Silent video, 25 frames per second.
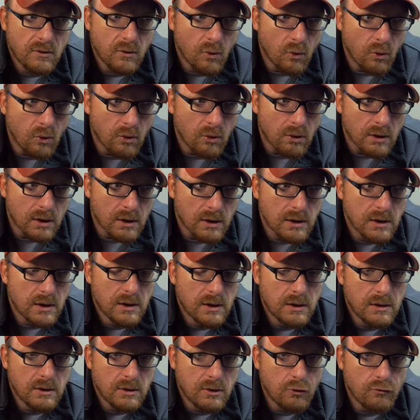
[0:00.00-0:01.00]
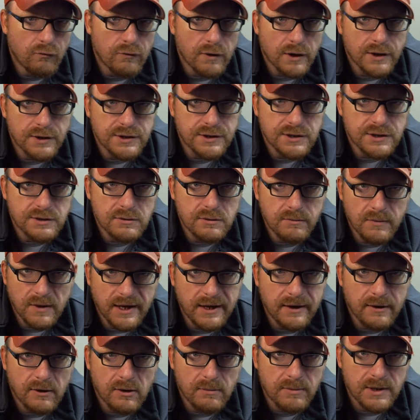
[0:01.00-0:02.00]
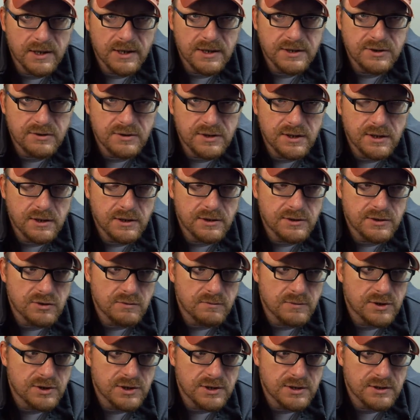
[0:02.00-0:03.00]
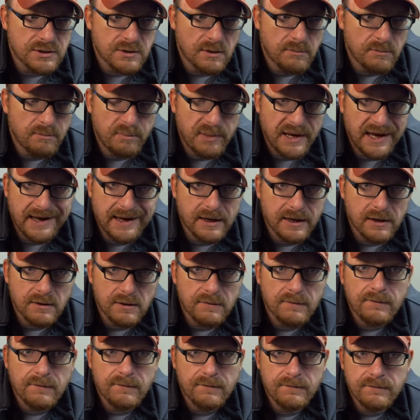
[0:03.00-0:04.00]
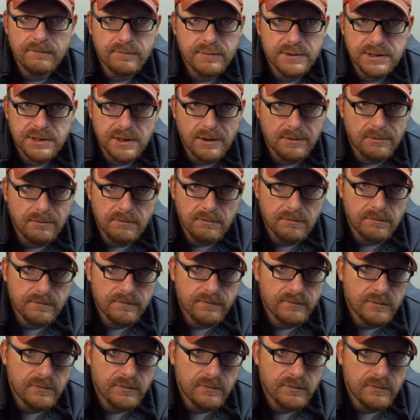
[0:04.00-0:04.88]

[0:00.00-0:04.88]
or overconsume later because you didn't consume the cheese, a bag of some,